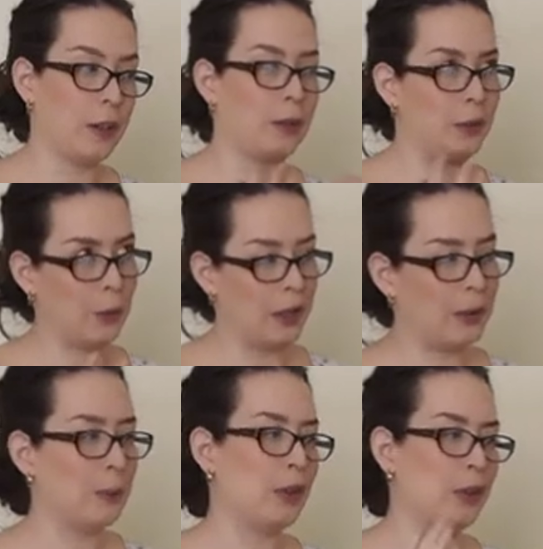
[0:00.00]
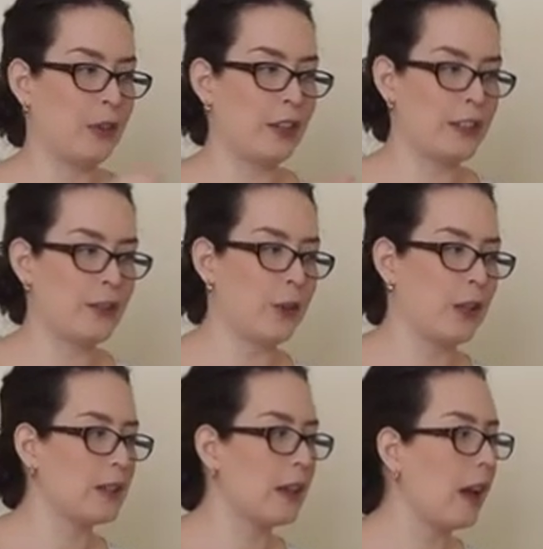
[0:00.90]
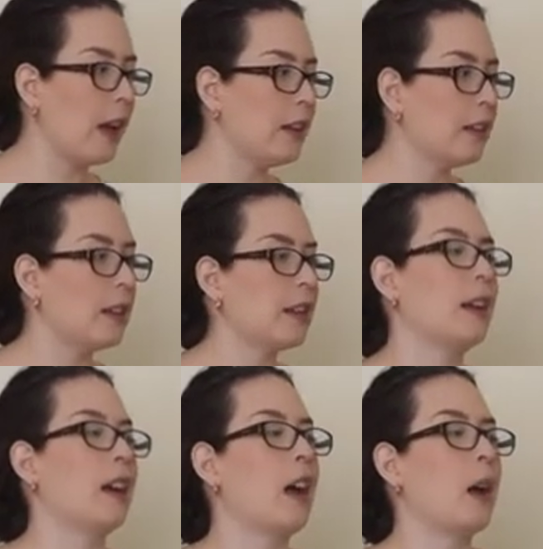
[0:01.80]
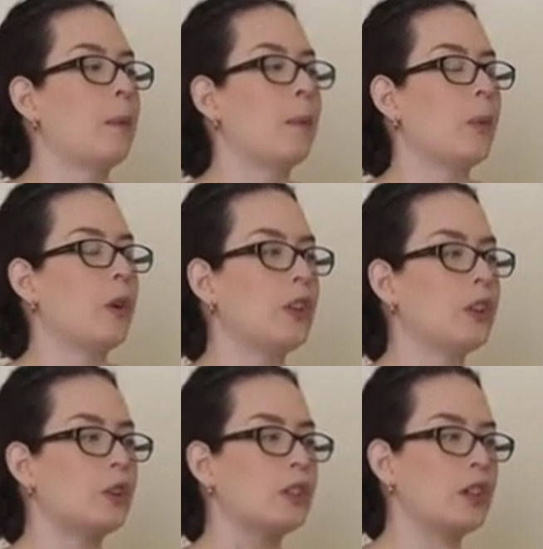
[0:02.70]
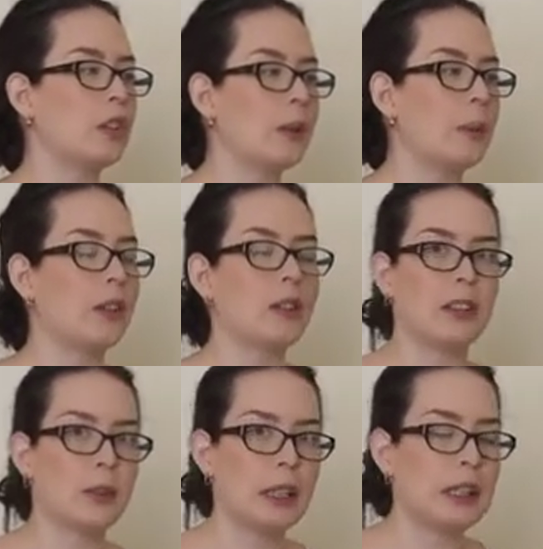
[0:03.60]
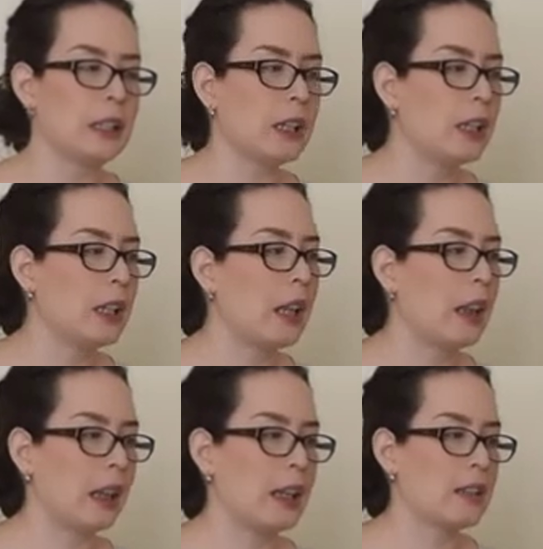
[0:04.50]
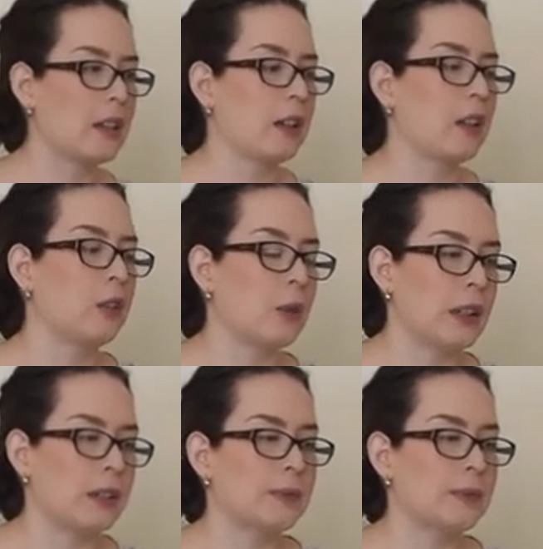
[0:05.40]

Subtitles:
duet, but the first voice, and I'm going to talk about a little bit this duet.